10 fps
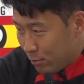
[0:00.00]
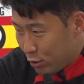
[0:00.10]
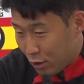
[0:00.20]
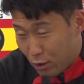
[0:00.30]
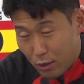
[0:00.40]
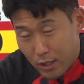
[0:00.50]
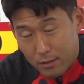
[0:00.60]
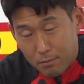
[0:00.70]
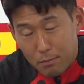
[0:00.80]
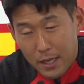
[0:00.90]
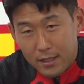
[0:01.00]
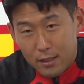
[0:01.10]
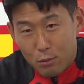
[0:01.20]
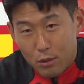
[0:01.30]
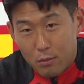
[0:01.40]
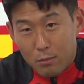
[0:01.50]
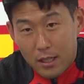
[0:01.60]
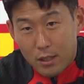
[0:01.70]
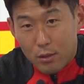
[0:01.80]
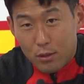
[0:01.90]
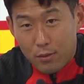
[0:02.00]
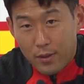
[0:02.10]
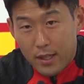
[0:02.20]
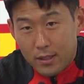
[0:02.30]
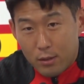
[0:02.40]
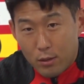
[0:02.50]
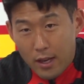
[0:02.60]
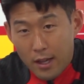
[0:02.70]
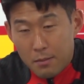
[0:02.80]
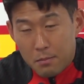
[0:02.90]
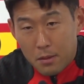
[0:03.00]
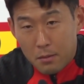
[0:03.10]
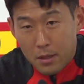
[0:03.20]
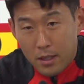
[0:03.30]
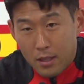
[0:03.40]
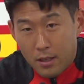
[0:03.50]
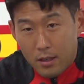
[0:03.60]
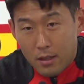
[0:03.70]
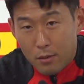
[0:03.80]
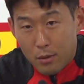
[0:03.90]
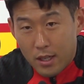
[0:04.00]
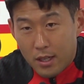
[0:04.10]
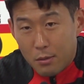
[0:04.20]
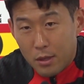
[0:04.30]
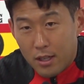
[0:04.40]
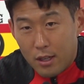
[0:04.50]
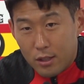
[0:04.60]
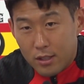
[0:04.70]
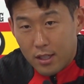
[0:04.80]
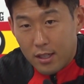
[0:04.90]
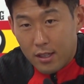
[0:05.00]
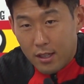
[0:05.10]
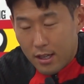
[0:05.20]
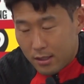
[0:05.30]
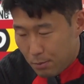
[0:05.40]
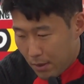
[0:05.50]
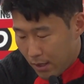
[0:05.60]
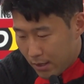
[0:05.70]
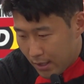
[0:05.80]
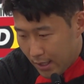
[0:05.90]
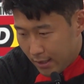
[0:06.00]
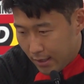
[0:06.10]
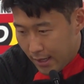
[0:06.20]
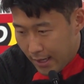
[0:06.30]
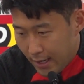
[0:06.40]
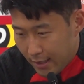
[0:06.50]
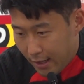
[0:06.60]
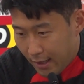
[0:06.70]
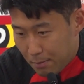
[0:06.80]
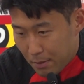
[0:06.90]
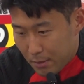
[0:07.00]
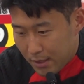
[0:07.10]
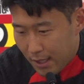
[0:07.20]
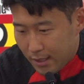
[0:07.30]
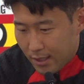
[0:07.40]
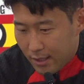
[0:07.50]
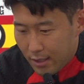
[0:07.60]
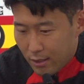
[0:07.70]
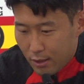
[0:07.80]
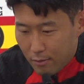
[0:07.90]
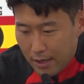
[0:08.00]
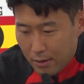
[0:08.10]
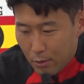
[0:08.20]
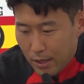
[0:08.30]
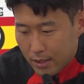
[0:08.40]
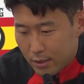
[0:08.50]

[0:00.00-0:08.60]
Joe and Ben is one of my close friends. So they're helping me really, really lost still in the Spurs, and they're helping me settle in London very well.